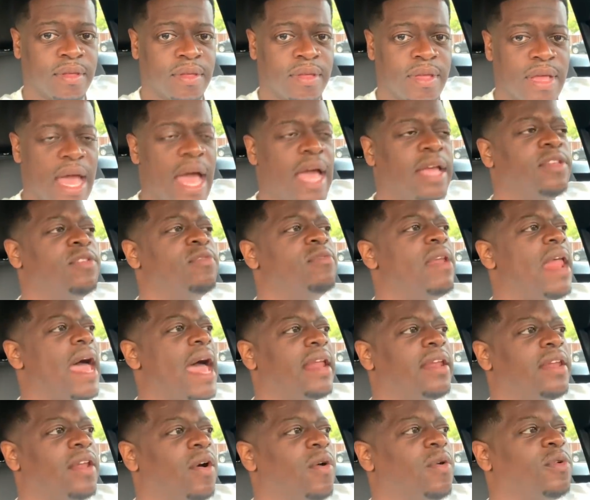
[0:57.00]
How you
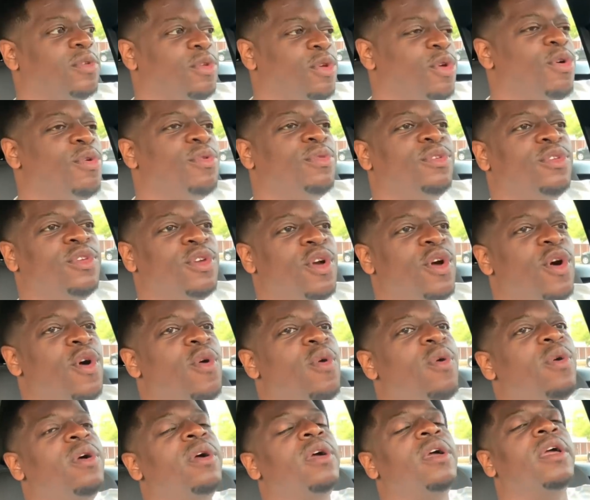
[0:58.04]
not know? You
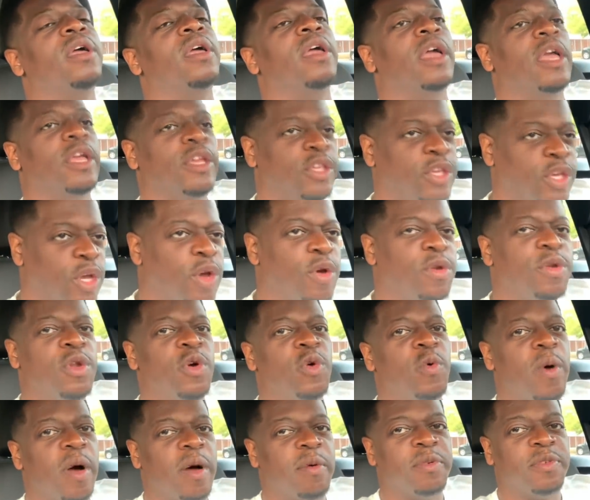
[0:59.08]
knew
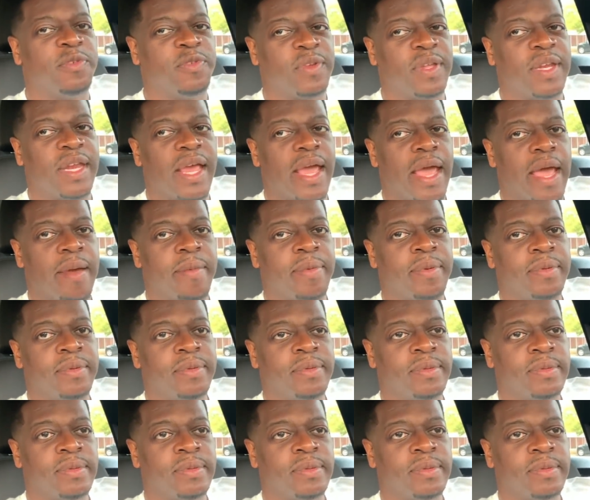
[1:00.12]
what was finna happen.